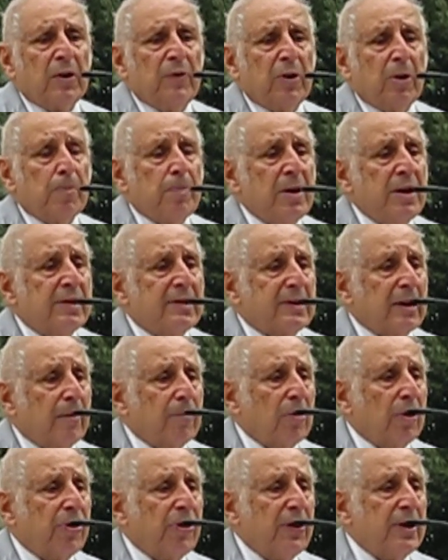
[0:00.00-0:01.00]
There have been
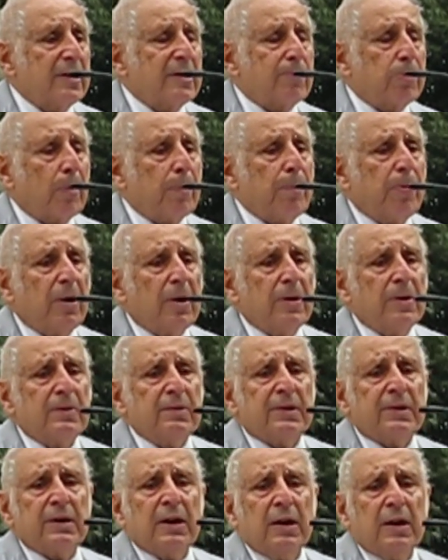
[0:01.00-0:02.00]
several things
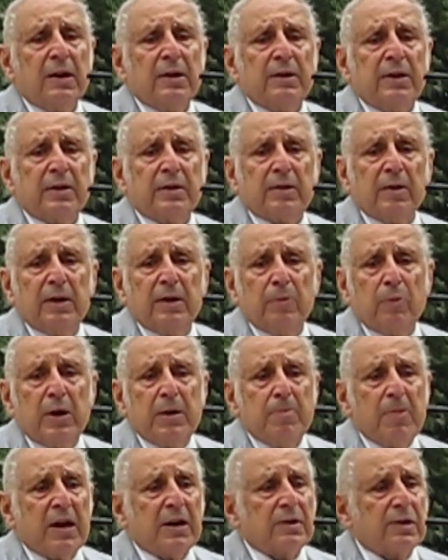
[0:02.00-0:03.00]
proposed, that we
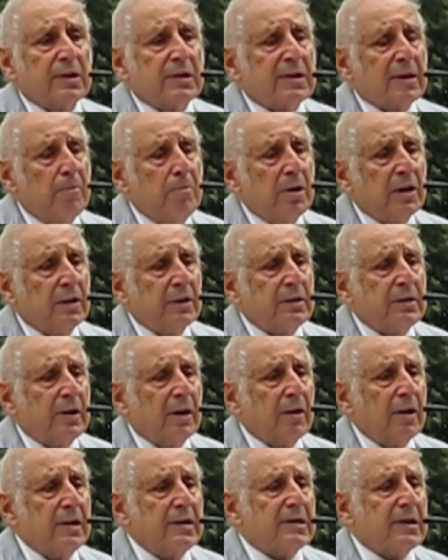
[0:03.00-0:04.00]
make this a
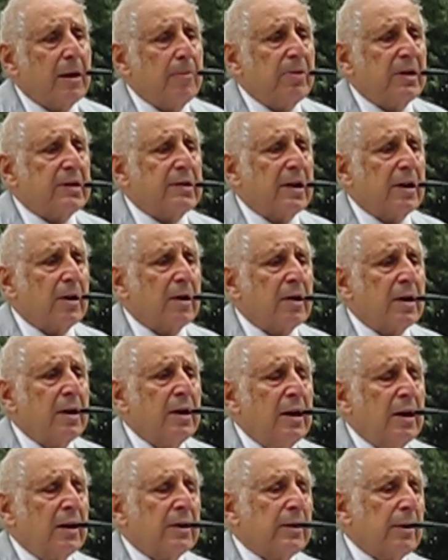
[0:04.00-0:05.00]
military cemetery,
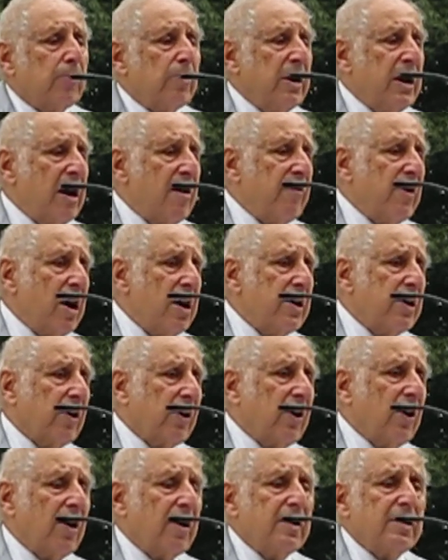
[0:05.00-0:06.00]
that we have honor
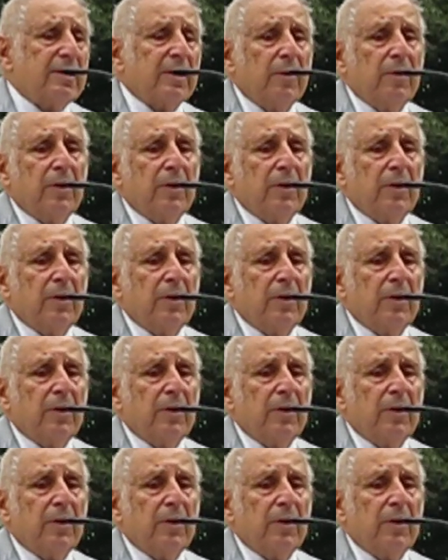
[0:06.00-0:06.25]
guards on